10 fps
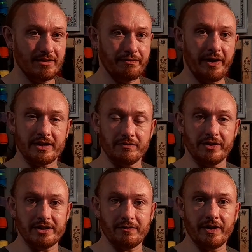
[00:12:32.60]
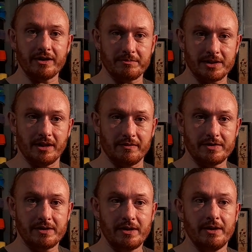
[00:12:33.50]
effectively defend
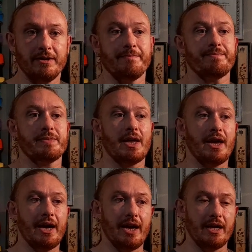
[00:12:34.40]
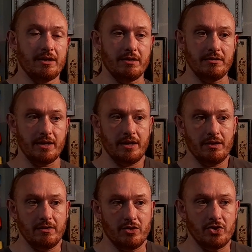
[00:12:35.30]
themselves, and that
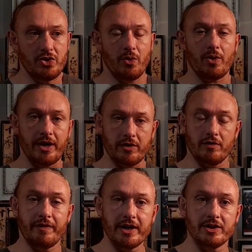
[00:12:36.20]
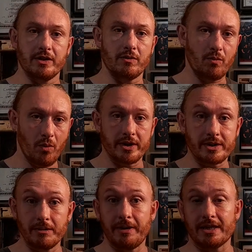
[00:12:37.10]
your intervention was
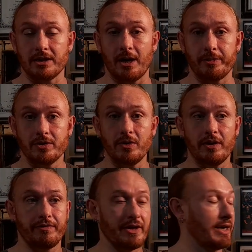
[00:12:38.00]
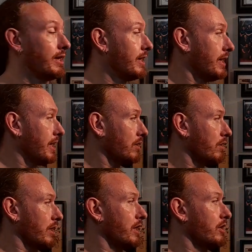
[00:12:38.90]
the best opportunity for that. And
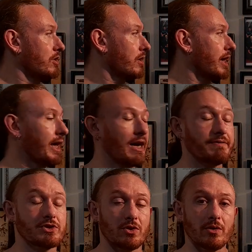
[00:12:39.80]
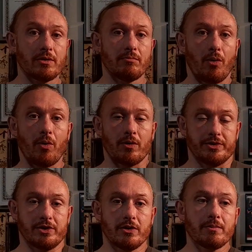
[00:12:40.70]
look, you're going to have certain
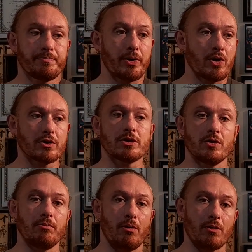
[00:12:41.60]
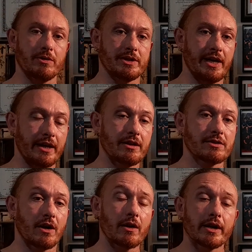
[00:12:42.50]
morals. Your personal morals and
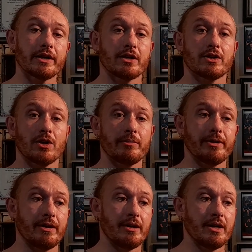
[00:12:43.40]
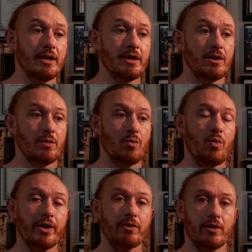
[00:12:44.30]
ethics are going to determine
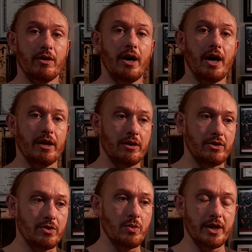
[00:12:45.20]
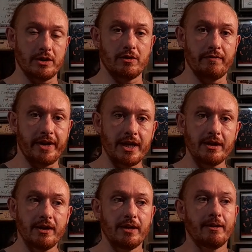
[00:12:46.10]
whether or not you
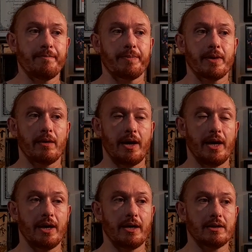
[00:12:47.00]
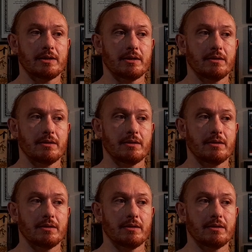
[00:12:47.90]
intervene, and